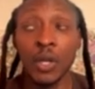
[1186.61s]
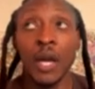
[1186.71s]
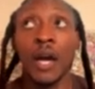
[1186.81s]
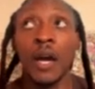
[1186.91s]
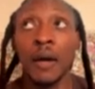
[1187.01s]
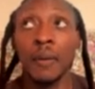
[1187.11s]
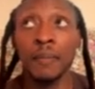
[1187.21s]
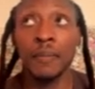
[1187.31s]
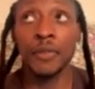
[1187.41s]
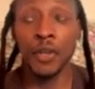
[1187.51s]
uh,
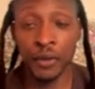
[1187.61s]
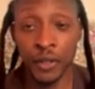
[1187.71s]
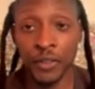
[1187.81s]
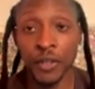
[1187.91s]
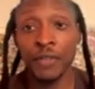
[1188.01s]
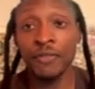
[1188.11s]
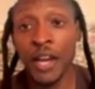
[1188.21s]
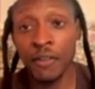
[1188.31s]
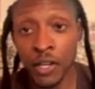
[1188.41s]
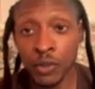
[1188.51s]
the
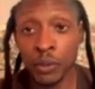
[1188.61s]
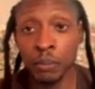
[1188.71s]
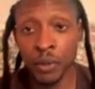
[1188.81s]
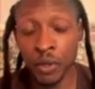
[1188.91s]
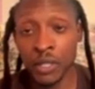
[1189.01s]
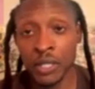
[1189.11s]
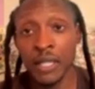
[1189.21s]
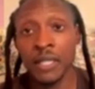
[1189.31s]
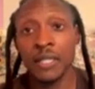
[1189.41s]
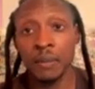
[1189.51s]
3,500 books that
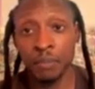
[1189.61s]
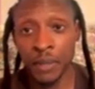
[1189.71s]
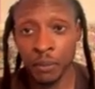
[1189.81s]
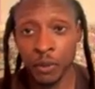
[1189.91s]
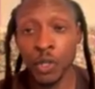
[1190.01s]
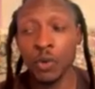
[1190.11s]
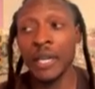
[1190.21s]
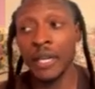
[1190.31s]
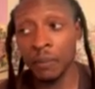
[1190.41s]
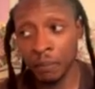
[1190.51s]
some people
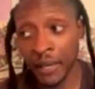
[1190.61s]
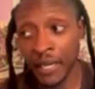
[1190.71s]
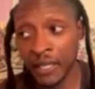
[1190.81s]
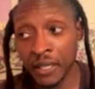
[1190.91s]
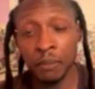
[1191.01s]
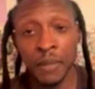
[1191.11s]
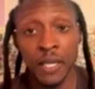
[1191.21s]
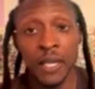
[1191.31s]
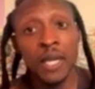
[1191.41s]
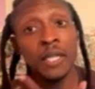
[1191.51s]
donated money to me
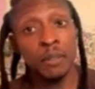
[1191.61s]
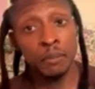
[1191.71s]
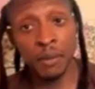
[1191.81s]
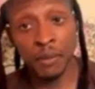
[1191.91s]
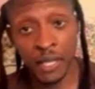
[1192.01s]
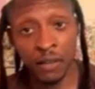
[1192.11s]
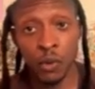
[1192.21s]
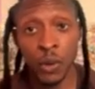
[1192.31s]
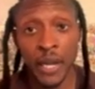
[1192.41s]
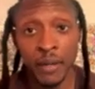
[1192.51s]
to be able to give
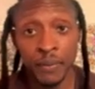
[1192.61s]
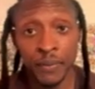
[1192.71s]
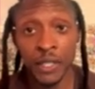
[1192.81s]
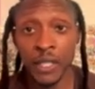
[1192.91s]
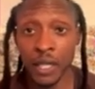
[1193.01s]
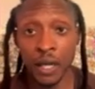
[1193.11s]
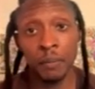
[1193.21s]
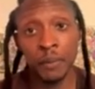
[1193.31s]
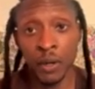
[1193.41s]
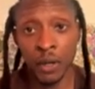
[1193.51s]
away to
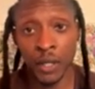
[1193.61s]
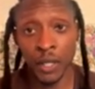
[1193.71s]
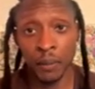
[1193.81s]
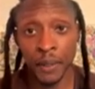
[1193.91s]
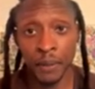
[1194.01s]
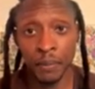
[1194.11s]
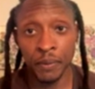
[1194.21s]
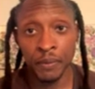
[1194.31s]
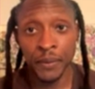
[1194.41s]
young people.